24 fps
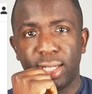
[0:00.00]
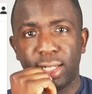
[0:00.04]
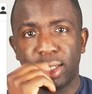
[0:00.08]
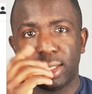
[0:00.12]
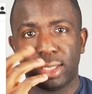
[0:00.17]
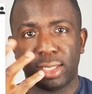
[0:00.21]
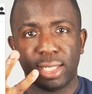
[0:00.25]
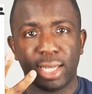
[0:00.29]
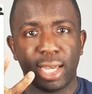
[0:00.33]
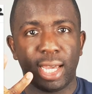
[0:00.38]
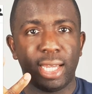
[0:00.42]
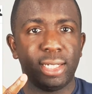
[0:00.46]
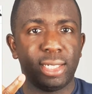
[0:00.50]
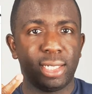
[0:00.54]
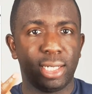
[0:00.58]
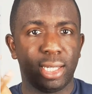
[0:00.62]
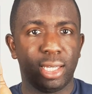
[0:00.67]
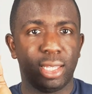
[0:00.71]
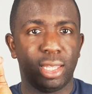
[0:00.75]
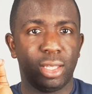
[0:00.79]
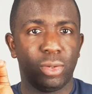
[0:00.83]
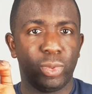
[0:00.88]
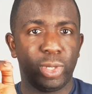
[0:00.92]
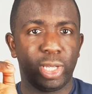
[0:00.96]
It's the
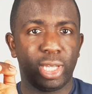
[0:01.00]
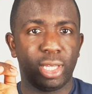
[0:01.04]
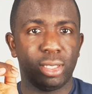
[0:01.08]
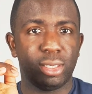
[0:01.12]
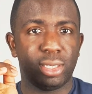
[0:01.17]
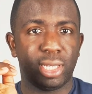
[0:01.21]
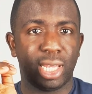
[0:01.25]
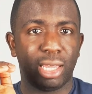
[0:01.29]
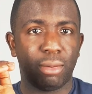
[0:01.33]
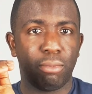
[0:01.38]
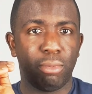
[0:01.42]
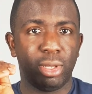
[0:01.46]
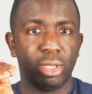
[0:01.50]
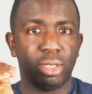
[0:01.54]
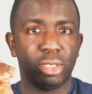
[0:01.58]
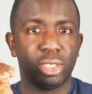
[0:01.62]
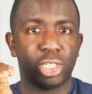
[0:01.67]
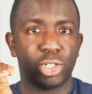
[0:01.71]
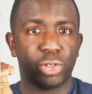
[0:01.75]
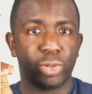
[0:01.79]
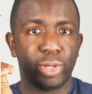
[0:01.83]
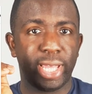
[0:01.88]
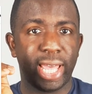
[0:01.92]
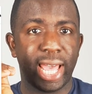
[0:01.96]
idea that we can take
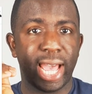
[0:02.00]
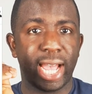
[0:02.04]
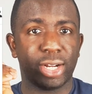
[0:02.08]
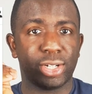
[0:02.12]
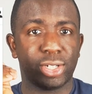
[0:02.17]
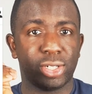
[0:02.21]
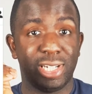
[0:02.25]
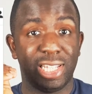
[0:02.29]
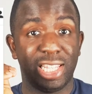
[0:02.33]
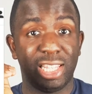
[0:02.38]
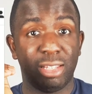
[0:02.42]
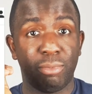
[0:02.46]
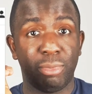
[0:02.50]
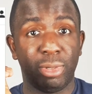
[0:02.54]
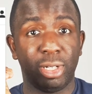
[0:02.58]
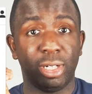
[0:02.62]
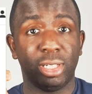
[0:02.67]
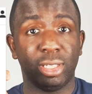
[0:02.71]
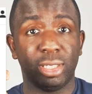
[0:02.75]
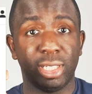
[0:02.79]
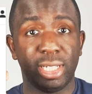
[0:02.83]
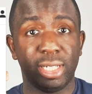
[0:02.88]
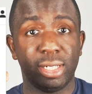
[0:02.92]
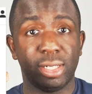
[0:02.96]
military action in the
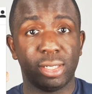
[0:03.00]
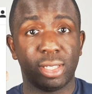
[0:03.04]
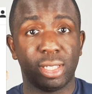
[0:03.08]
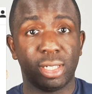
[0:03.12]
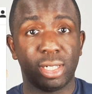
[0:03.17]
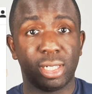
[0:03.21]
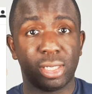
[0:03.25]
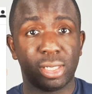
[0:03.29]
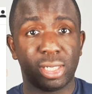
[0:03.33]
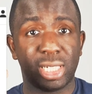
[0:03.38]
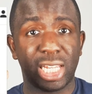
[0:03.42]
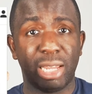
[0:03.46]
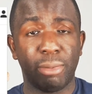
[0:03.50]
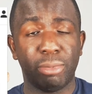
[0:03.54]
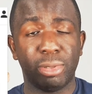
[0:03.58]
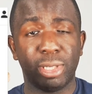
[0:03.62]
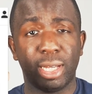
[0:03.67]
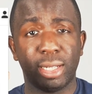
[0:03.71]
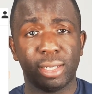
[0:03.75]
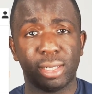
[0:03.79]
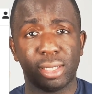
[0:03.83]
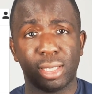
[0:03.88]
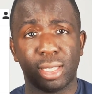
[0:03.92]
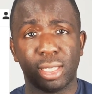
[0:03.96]
Middle East that
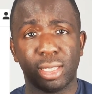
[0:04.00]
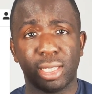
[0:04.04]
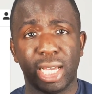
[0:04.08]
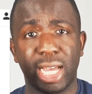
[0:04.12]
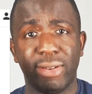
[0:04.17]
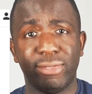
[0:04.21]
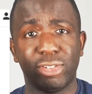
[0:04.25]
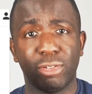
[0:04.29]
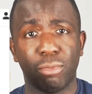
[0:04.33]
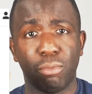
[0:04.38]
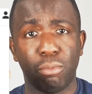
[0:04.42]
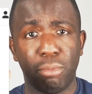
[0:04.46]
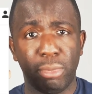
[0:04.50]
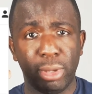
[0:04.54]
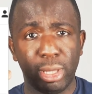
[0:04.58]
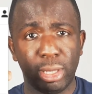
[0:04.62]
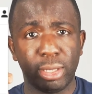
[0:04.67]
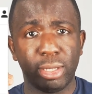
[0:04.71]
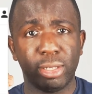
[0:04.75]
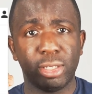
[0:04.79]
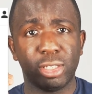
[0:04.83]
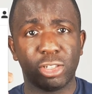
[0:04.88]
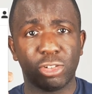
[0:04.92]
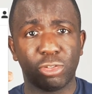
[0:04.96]
destabilizes the lives of
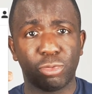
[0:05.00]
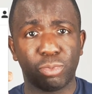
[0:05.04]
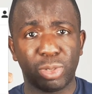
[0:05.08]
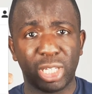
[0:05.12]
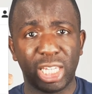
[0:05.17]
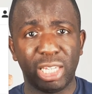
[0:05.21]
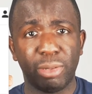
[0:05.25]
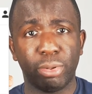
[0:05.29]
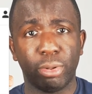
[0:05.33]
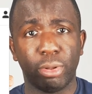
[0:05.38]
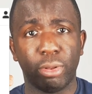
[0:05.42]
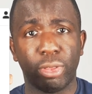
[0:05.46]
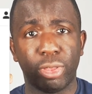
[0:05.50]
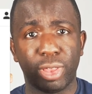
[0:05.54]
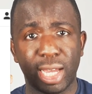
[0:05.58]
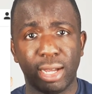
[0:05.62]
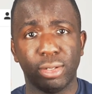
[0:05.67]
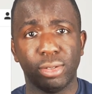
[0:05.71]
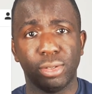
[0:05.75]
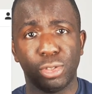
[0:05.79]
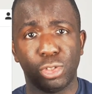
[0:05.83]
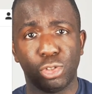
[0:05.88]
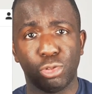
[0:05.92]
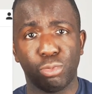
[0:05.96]
millions of people
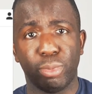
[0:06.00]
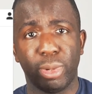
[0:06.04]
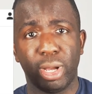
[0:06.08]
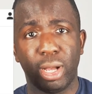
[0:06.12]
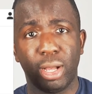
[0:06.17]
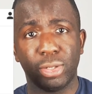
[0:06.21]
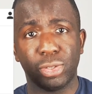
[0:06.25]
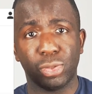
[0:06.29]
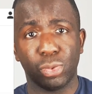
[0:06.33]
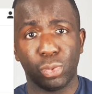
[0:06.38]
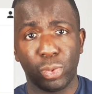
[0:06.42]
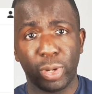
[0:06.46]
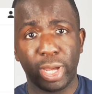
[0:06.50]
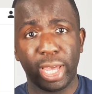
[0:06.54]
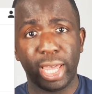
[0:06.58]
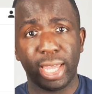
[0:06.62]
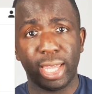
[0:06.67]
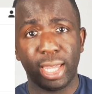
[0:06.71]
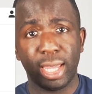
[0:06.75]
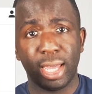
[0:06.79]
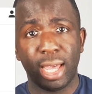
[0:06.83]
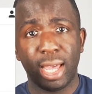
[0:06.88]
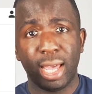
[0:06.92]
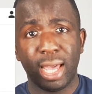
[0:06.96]
thousands of miles
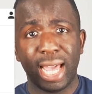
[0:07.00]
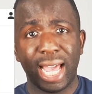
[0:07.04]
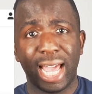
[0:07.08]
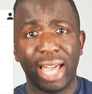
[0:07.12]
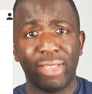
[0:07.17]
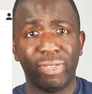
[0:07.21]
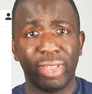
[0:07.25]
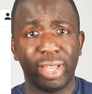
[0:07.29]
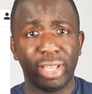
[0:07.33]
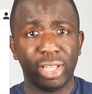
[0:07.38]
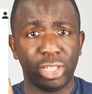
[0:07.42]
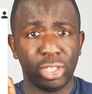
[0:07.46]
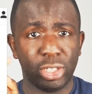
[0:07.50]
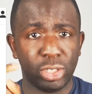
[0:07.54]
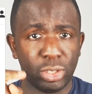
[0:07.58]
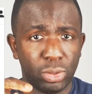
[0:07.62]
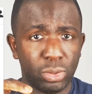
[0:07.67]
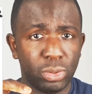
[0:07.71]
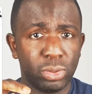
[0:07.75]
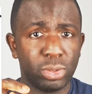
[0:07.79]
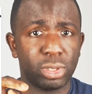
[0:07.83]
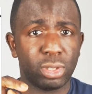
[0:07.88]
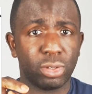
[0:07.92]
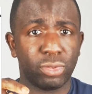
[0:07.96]
away, and then
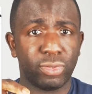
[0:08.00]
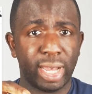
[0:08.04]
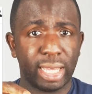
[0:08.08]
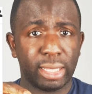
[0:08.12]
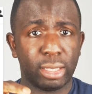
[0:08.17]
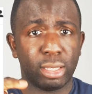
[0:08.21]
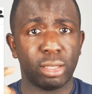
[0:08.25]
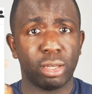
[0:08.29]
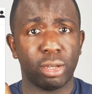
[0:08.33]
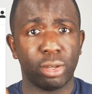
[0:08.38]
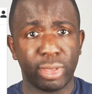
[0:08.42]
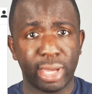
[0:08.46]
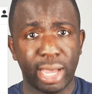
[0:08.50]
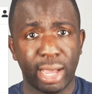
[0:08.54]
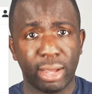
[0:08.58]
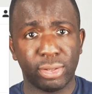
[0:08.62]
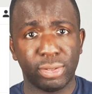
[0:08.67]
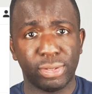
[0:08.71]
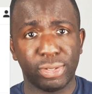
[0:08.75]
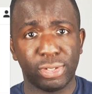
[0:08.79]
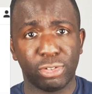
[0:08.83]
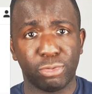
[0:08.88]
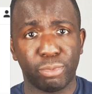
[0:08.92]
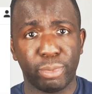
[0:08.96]
use the fact that they're
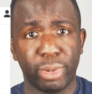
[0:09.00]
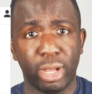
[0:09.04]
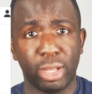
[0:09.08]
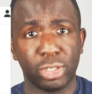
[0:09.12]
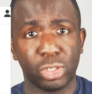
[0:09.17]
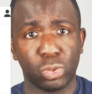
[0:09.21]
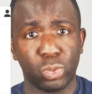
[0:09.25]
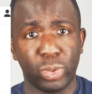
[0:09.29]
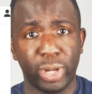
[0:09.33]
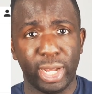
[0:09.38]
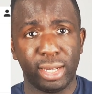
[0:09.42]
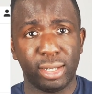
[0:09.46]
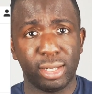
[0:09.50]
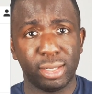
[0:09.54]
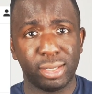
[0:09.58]
thousands of miles away to